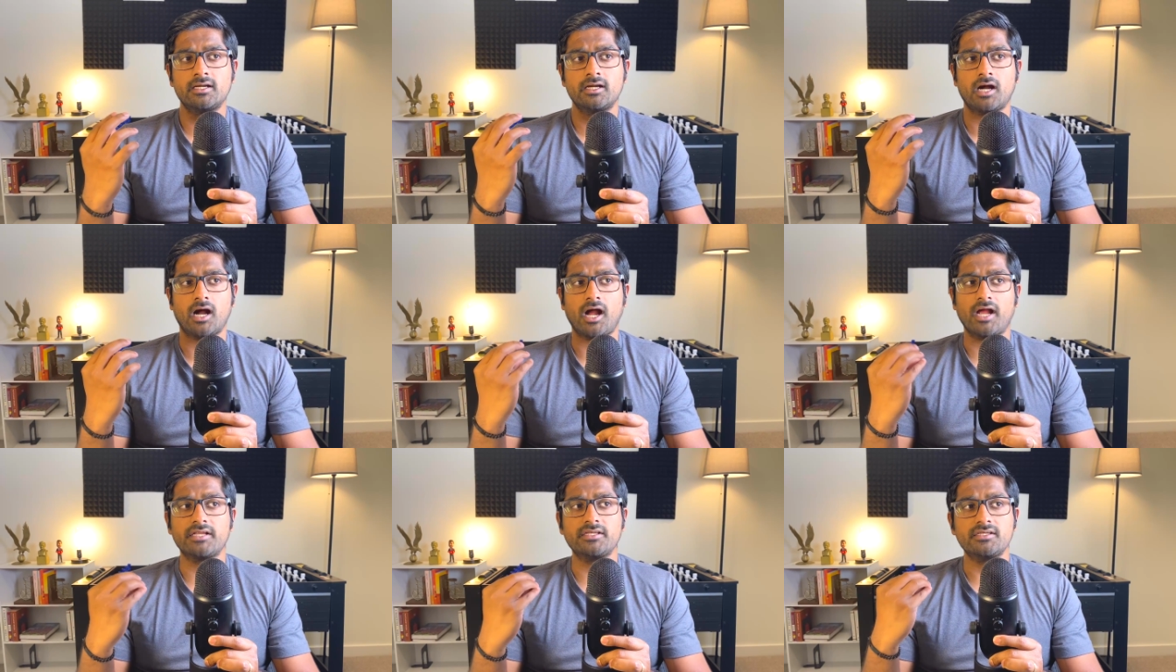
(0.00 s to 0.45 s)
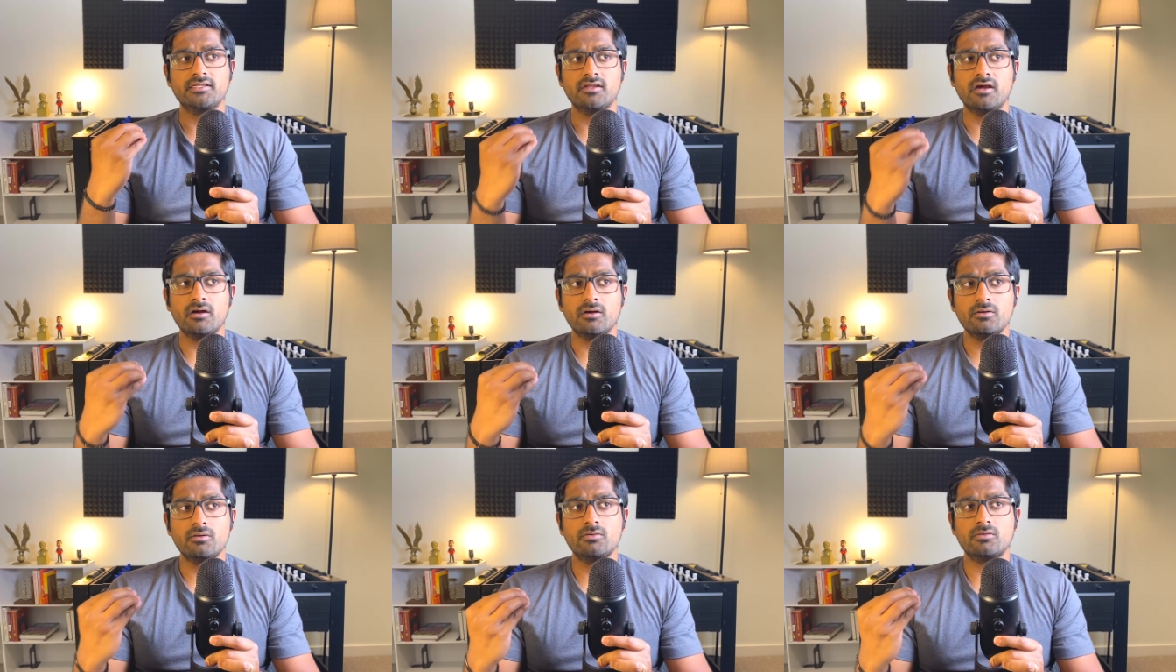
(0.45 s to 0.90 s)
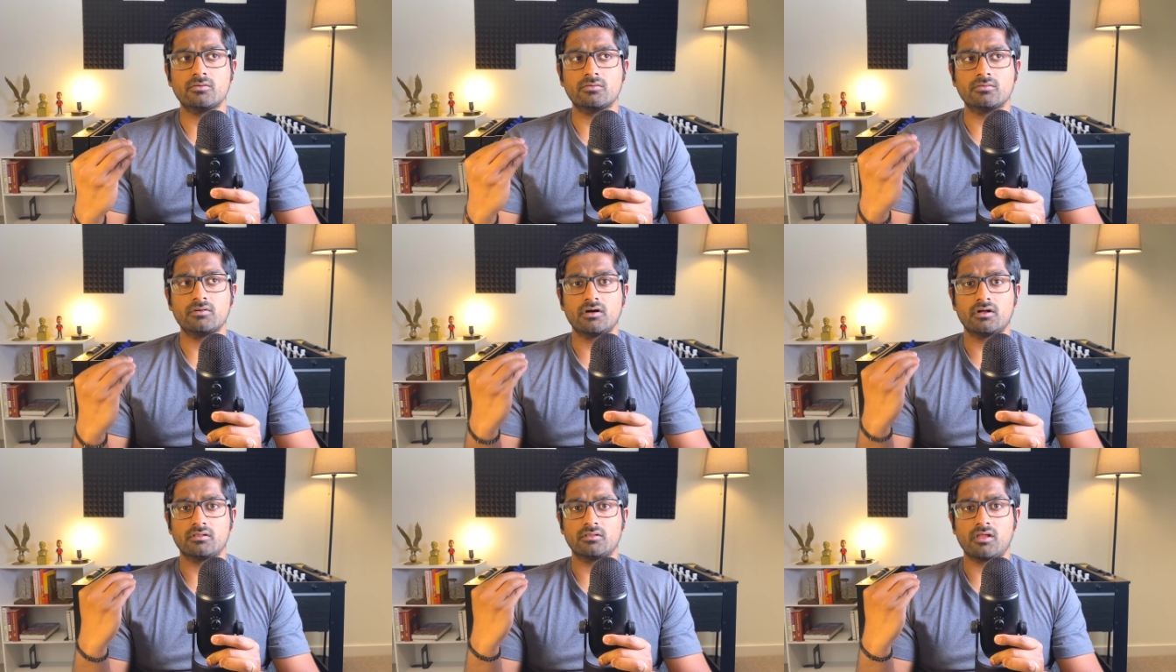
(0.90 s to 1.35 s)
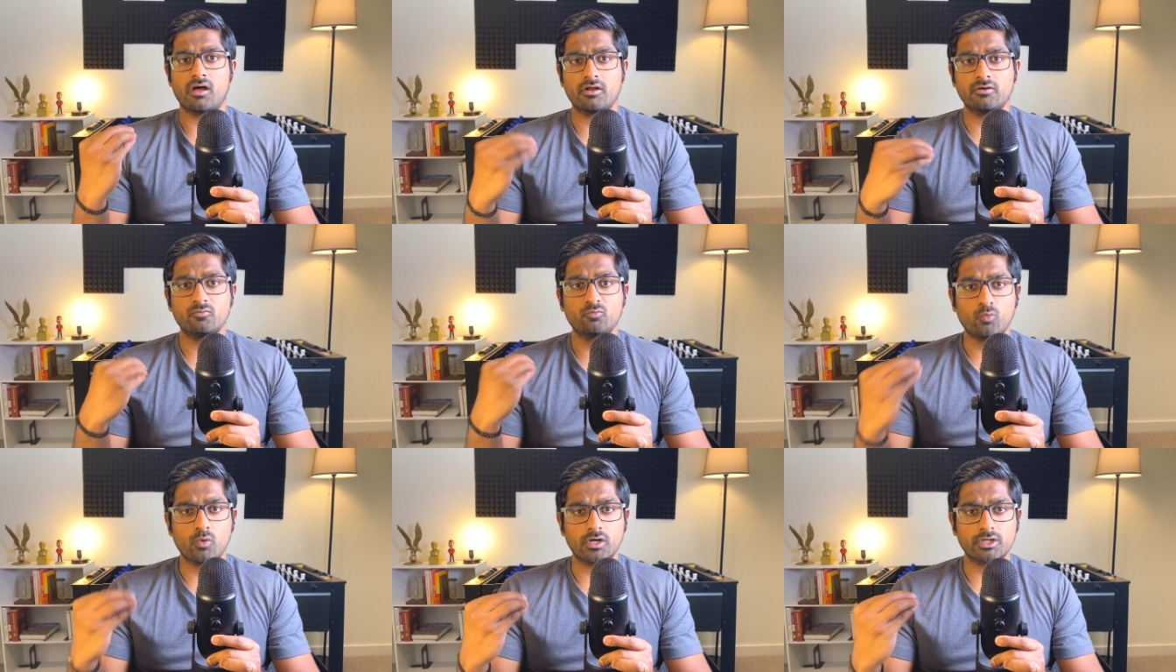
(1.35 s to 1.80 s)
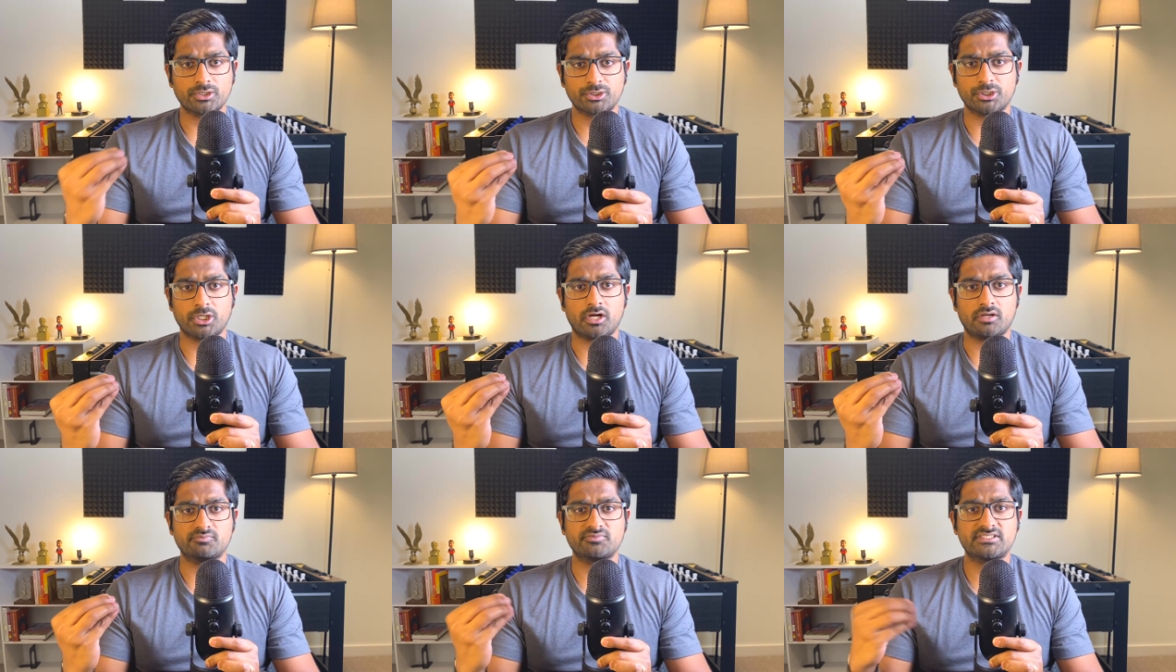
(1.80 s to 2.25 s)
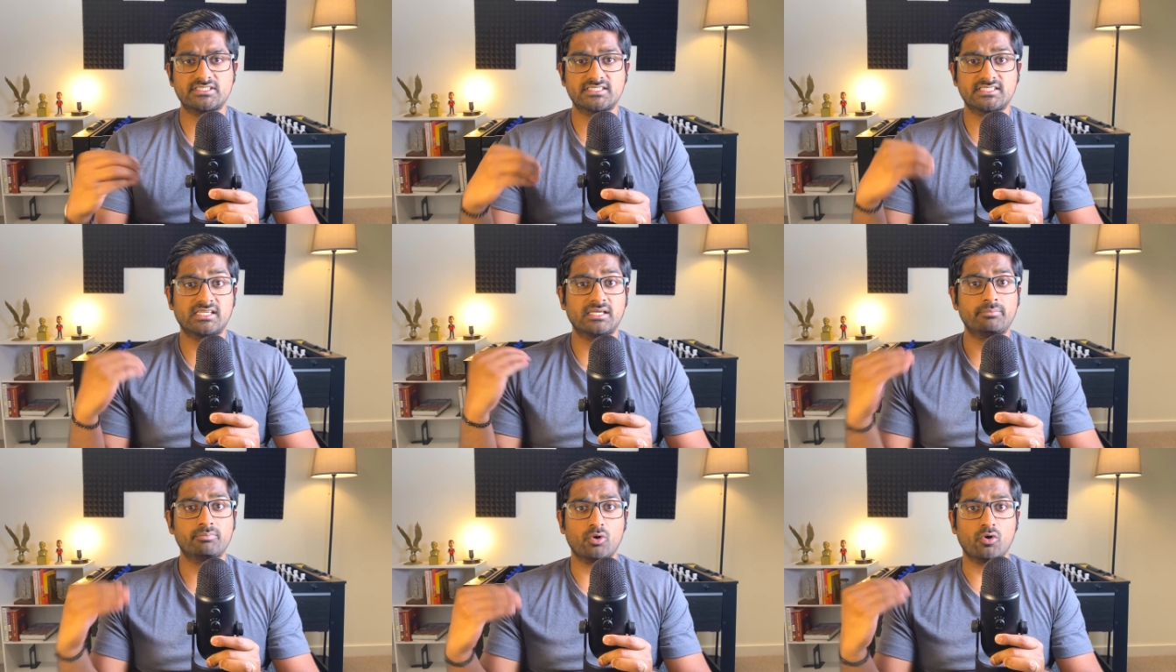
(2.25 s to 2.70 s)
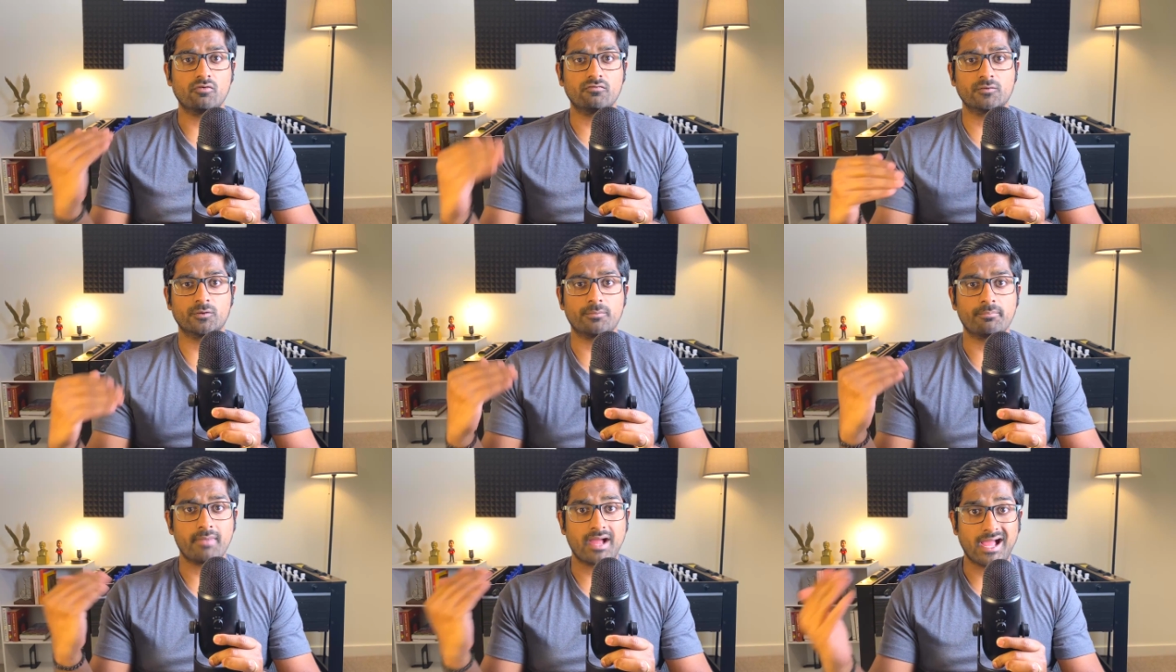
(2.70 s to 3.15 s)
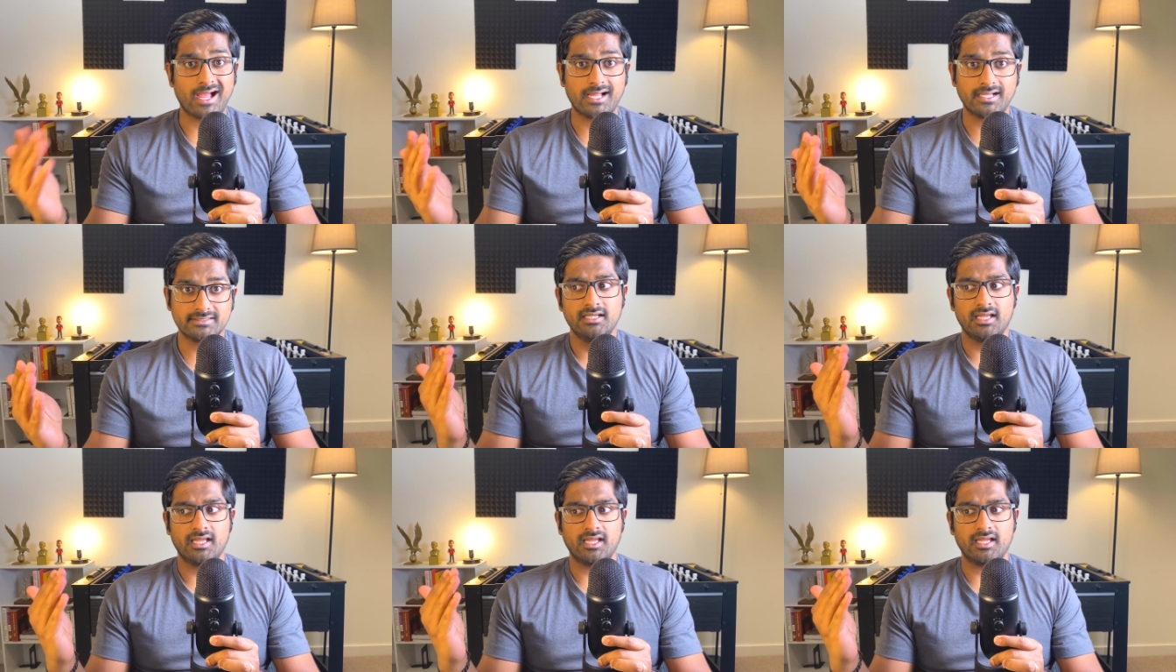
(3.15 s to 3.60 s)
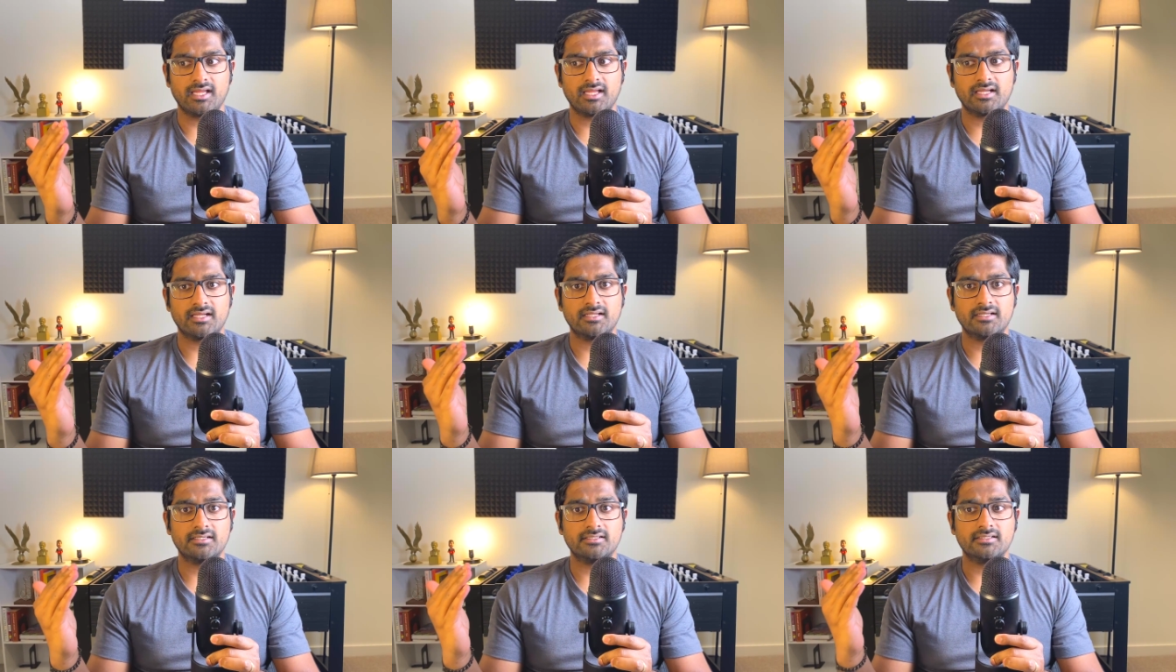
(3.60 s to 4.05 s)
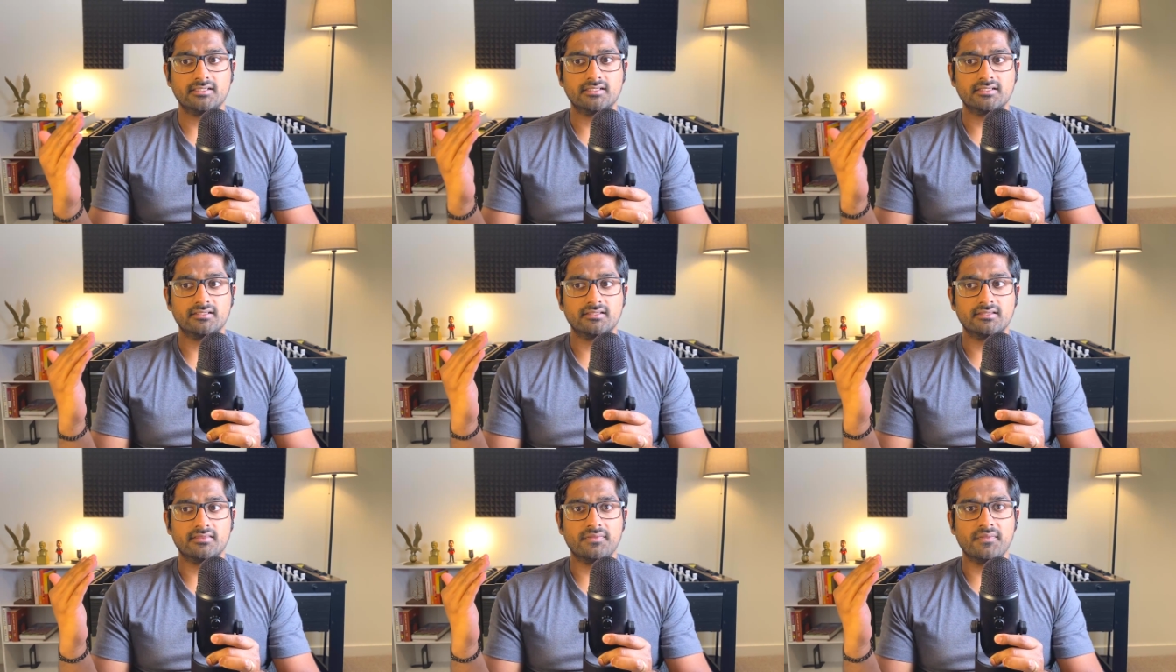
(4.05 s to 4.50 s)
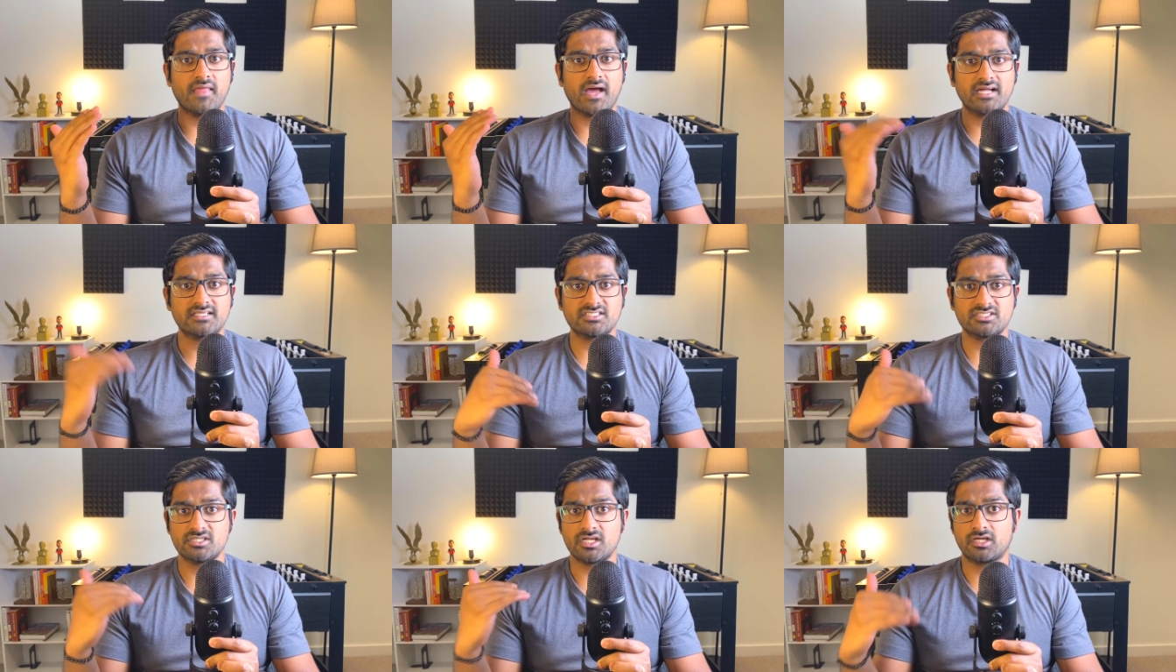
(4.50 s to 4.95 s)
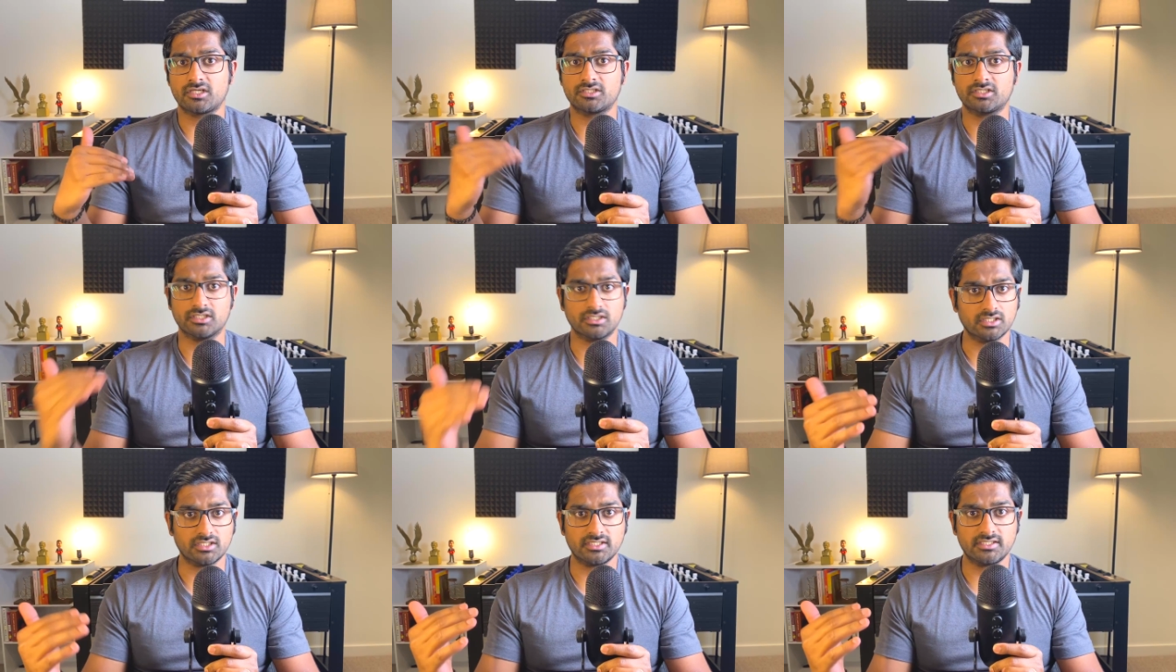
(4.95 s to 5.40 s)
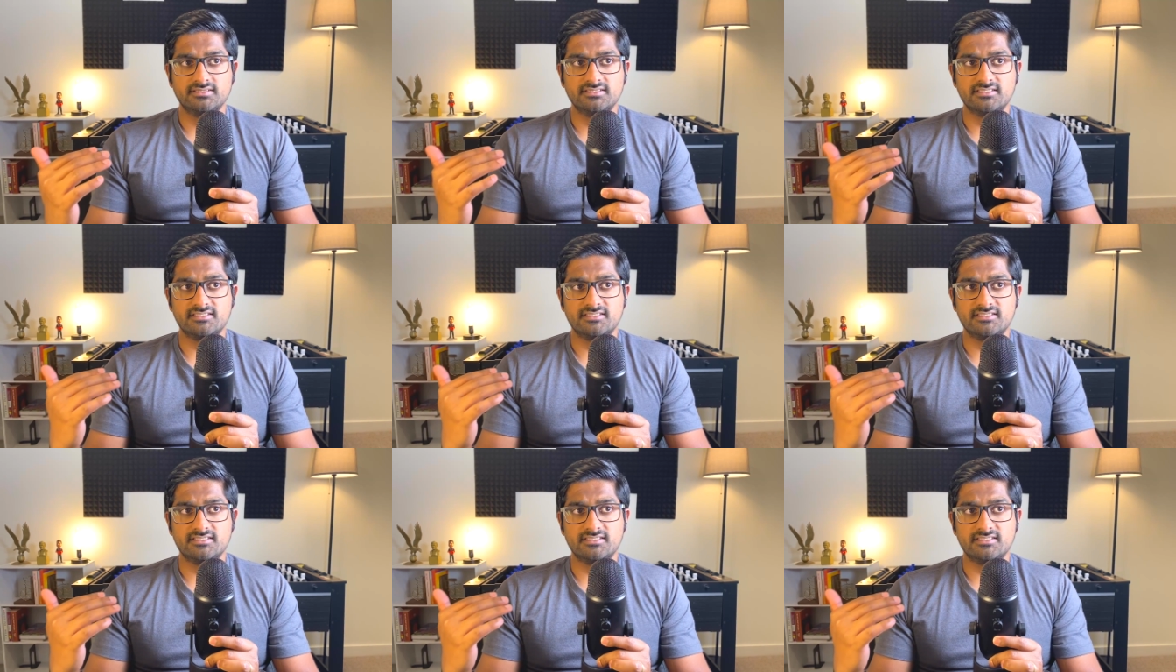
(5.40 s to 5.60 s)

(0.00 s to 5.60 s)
I know a lot of workshops skip over math, and that's not good.